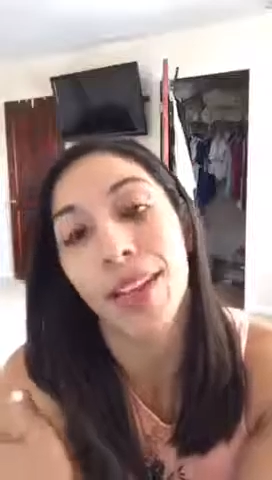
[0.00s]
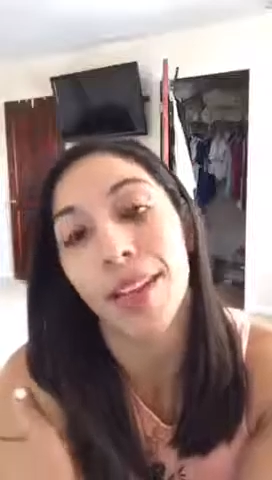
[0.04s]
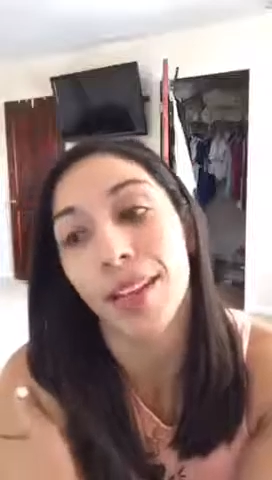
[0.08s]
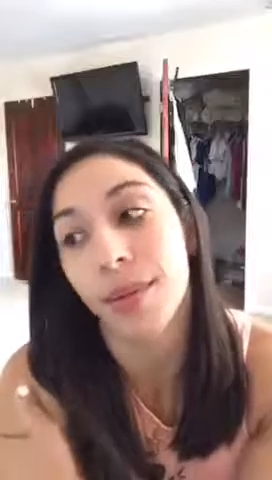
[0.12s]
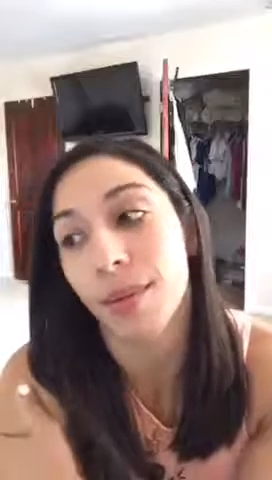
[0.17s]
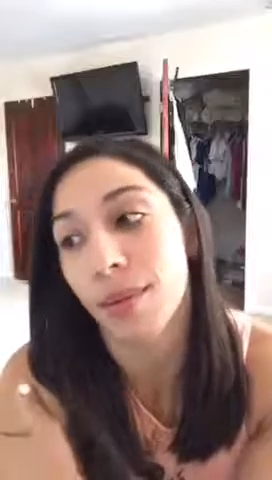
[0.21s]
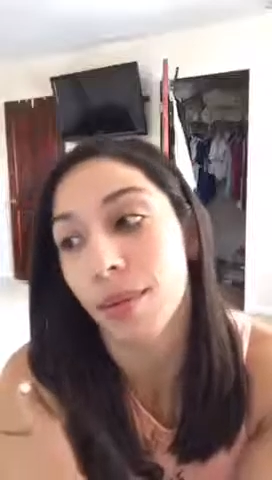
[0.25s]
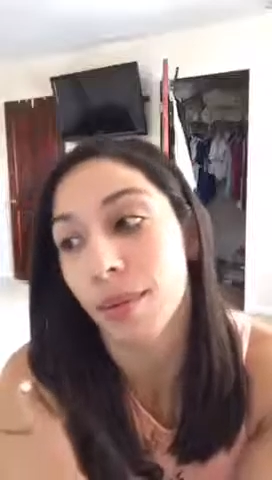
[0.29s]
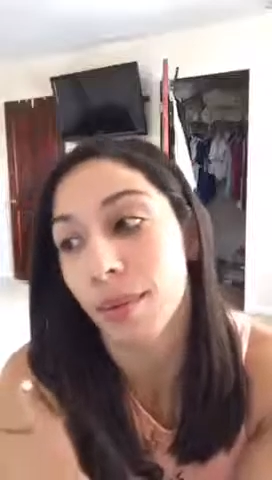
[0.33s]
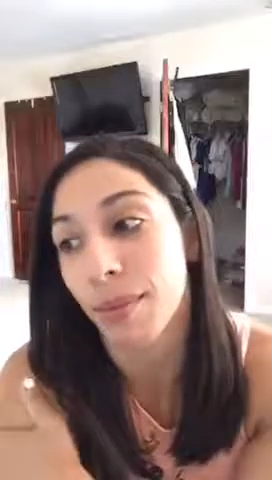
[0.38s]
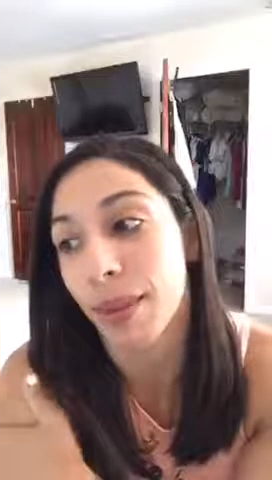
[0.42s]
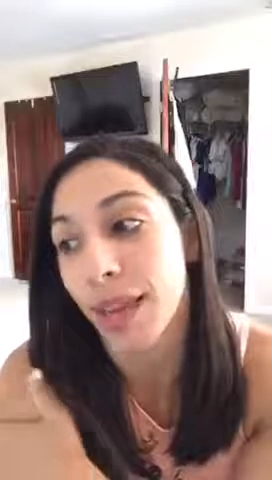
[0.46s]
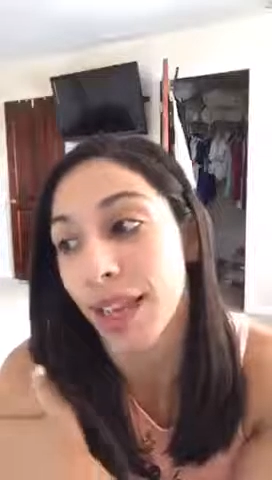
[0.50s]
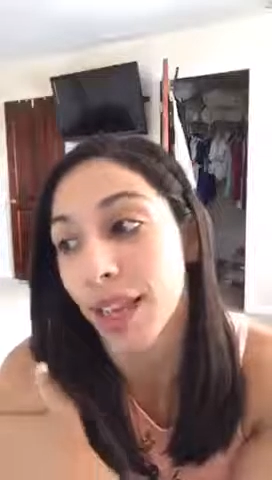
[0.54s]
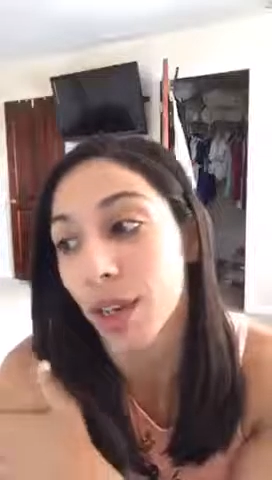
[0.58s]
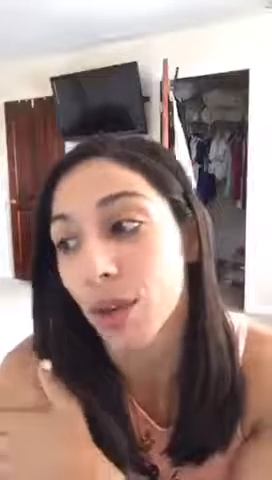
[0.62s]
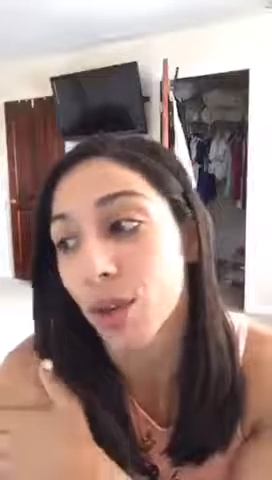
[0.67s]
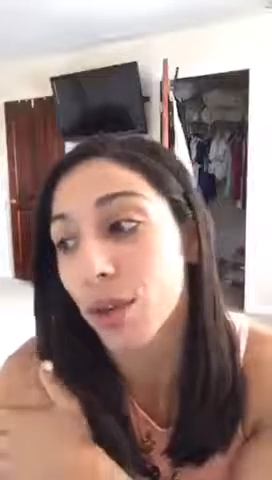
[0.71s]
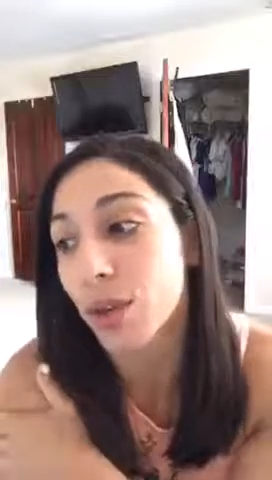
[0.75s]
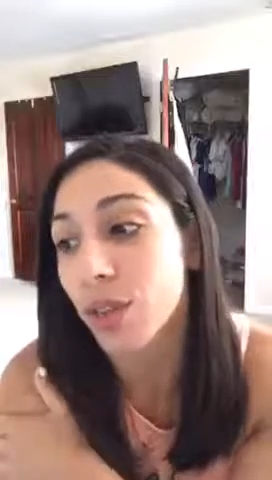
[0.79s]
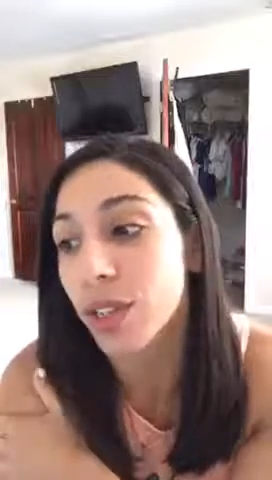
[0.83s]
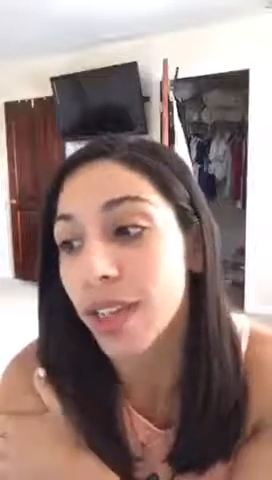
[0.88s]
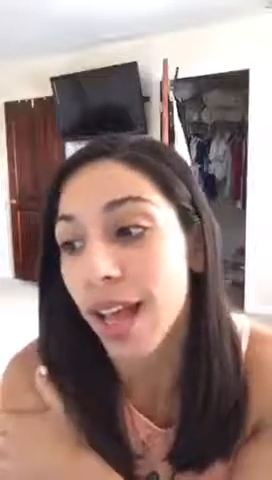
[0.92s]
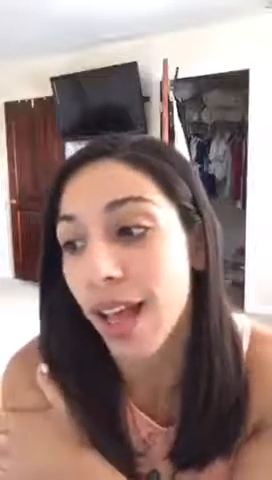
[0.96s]
in my
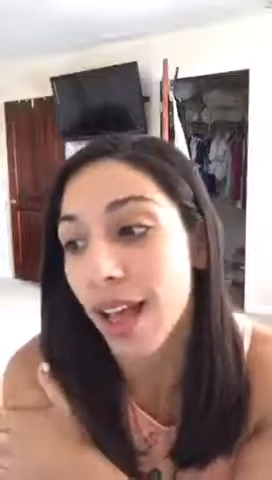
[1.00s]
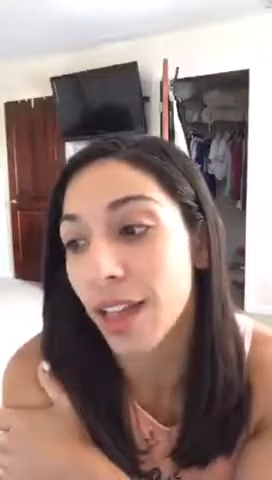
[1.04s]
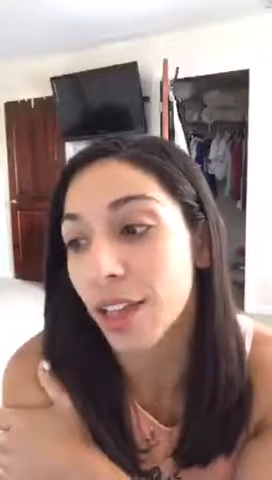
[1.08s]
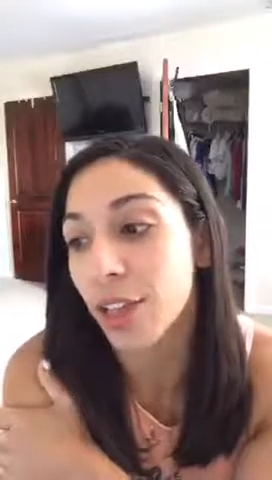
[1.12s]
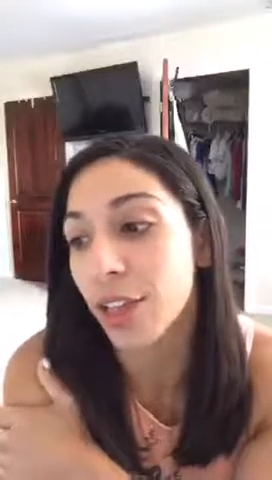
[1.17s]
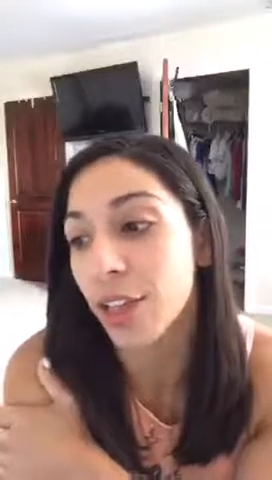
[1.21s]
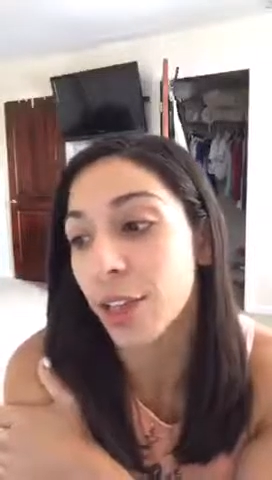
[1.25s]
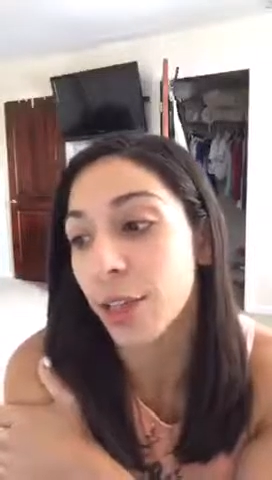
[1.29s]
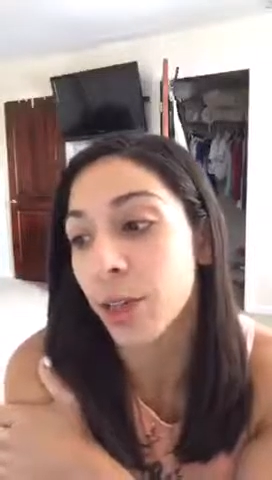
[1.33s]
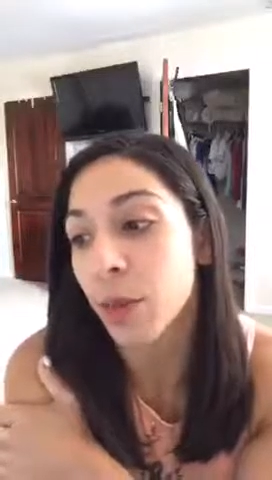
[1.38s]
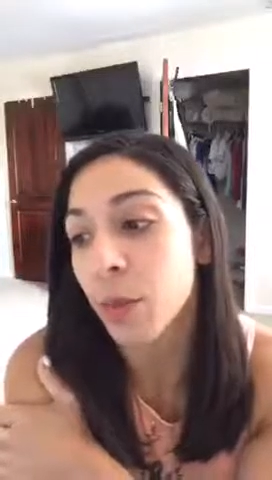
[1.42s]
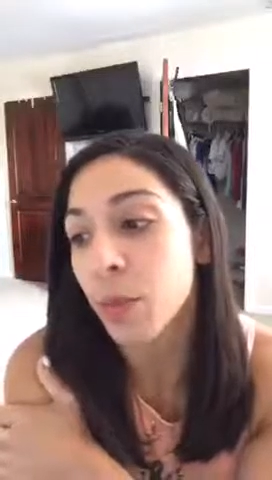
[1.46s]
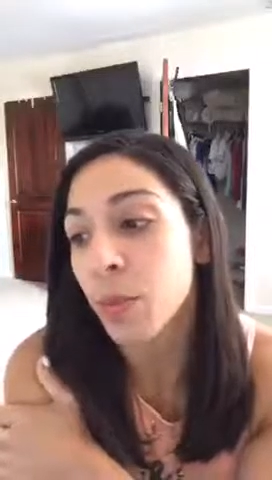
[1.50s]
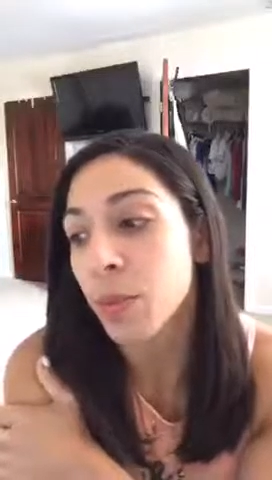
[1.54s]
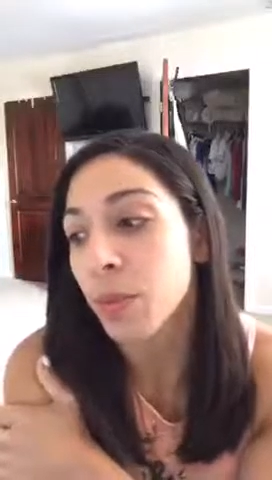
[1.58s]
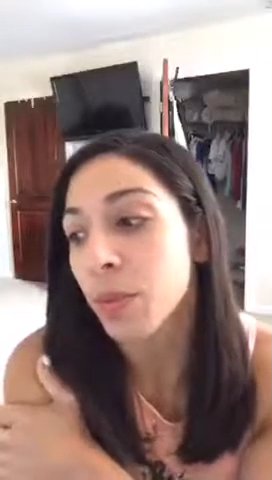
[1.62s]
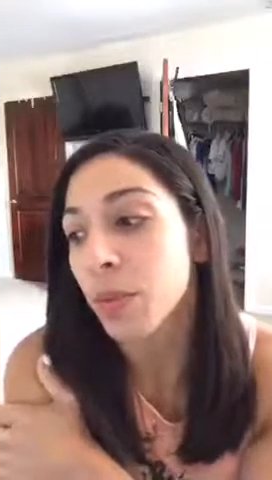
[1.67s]
Google Calendar.